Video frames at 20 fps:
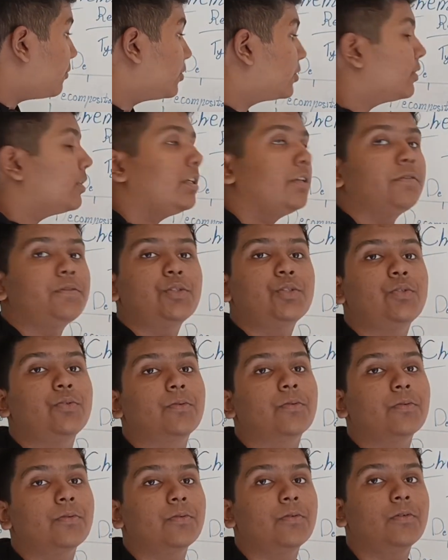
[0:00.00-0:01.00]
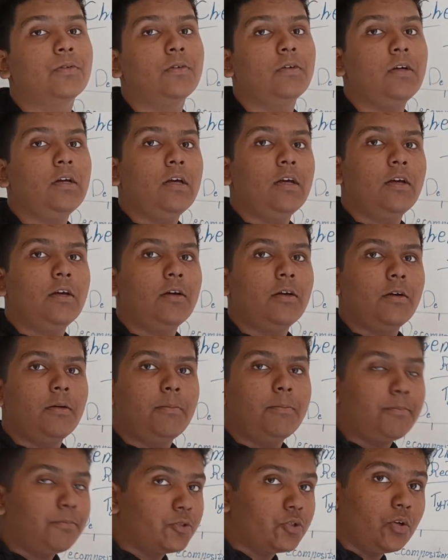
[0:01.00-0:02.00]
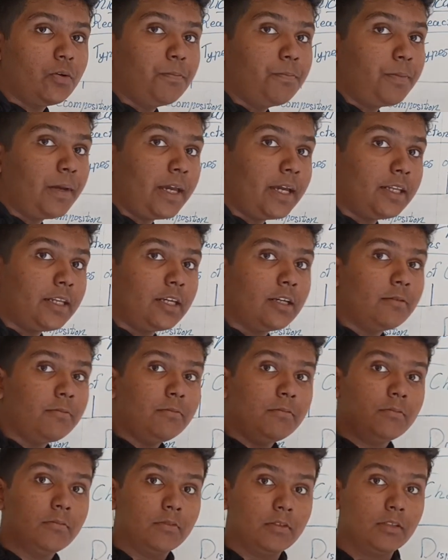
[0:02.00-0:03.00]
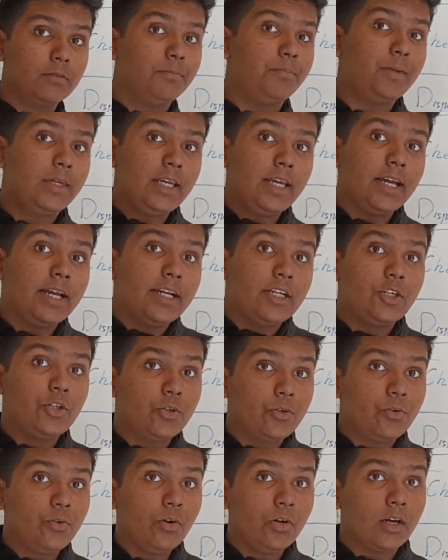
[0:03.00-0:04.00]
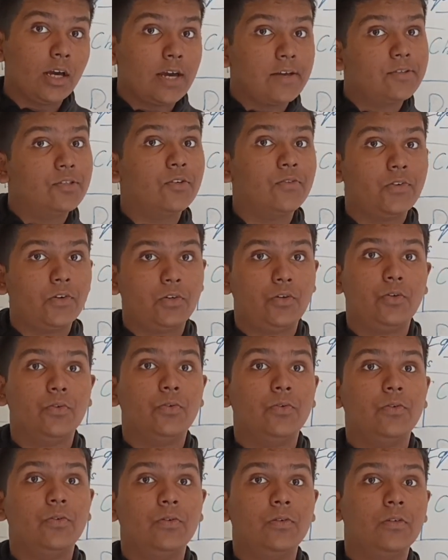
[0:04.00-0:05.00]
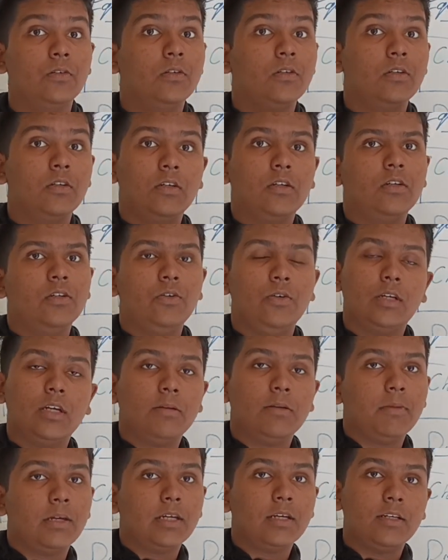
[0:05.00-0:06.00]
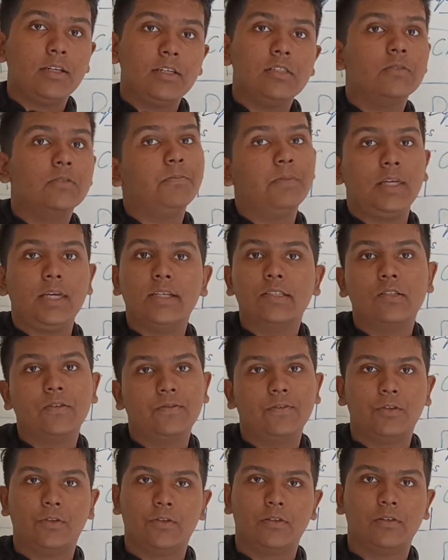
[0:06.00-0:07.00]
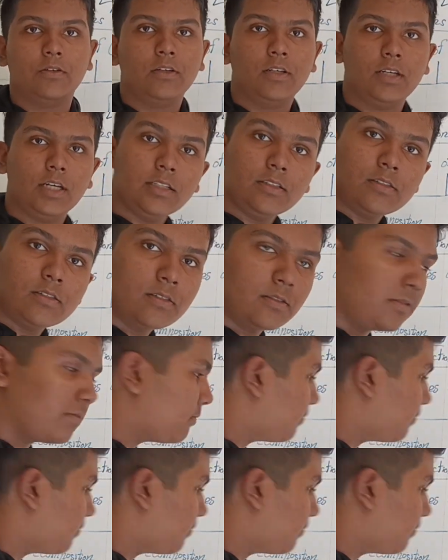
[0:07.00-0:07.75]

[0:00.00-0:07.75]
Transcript: also gives 2. So barium Ba2SO4 2. We can make it as BSO4. Hence